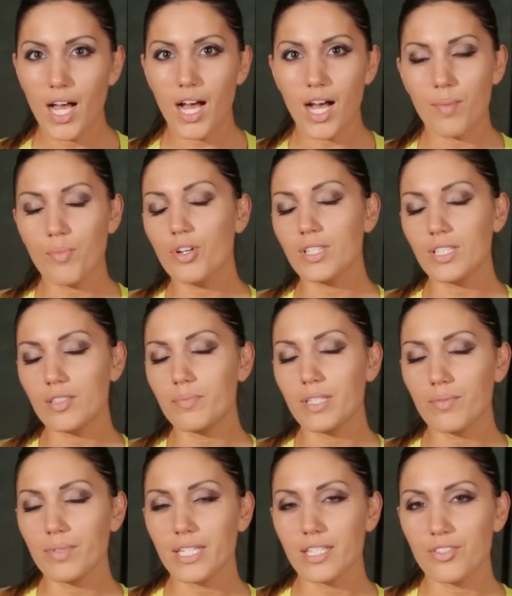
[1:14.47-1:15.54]
um, or a little
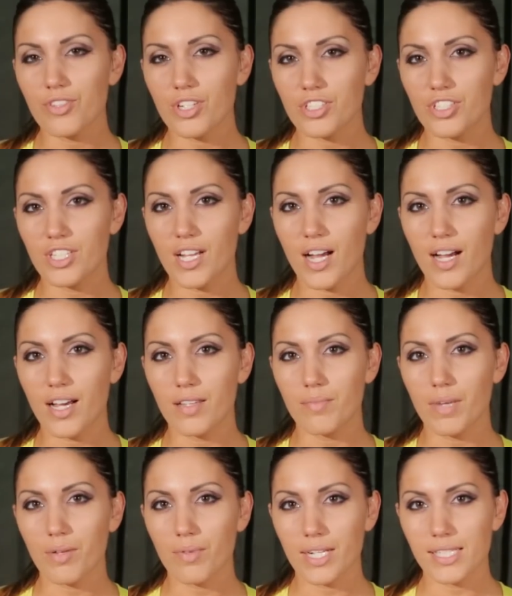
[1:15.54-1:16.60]
bit of reconstruction on
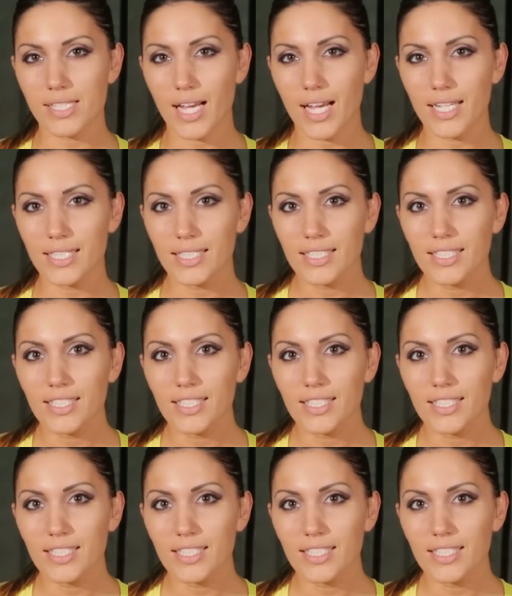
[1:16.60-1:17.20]
my right side.